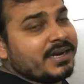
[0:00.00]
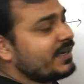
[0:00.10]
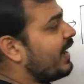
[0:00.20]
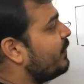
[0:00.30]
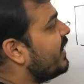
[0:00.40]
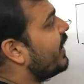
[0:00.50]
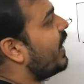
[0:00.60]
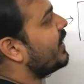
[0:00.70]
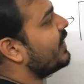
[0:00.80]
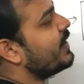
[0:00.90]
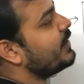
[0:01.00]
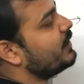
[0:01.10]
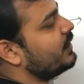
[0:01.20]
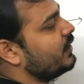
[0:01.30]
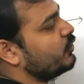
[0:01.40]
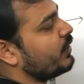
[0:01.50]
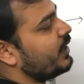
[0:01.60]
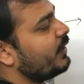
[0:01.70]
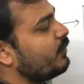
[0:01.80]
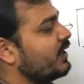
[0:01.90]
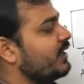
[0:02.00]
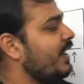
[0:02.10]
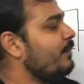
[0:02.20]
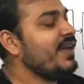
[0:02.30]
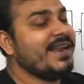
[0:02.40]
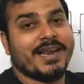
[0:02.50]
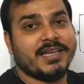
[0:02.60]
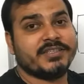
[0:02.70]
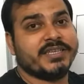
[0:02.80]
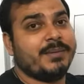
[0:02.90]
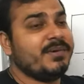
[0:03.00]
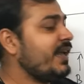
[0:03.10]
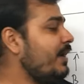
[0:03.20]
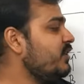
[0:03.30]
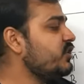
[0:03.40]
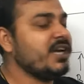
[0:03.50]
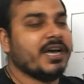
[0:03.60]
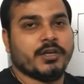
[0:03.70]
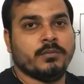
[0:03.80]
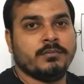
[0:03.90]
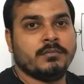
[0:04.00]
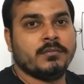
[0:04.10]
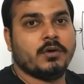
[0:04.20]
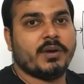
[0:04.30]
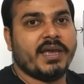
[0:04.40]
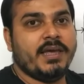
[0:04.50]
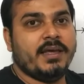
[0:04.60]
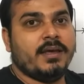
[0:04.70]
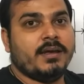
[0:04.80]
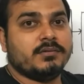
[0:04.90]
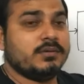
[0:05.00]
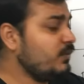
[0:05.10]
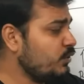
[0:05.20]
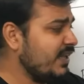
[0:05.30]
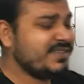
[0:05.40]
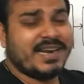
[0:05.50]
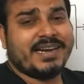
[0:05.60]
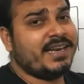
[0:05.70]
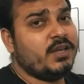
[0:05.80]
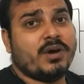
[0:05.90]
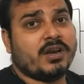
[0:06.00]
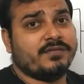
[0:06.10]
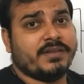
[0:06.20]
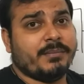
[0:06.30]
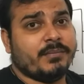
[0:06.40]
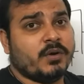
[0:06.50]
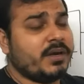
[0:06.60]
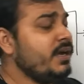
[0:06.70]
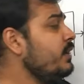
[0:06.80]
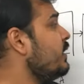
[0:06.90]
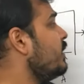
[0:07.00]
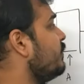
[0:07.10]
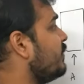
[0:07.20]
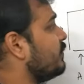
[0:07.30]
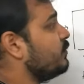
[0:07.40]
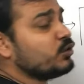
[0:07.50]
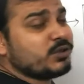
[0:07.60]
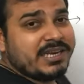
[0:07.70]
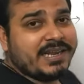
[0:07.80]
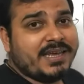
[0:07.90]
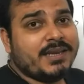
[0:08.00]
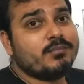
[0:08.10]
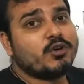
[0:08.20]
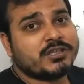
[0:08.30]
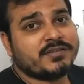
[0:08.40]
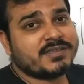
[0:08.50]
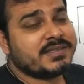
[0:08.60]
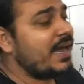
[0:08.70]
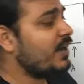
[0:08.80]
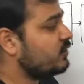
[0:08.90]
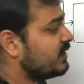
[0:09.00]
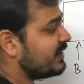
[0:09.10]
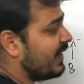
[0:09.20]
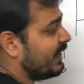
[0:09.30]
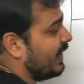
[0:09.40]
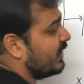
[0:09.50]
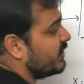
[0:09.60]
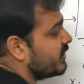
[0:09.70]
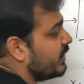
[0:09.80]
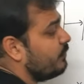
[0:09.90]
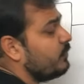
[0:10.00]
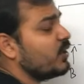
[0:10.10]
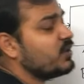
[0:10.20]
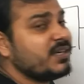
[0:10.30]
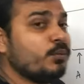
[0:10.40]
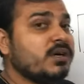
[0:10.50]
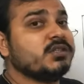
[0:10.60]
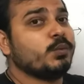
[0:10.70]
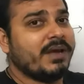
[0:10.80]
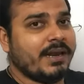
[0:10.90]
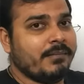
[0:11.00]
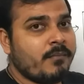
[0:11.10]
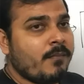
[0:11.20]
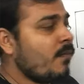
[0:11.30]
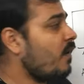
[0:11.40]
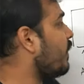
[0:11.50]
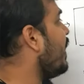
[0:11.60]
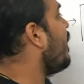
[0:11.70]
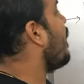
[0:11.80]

it can be an RNN uh, neural network it can be an LSTM it can be GRU okay you can select any one of them okay but usually in most of the scenarios they select LSTM because it works well okay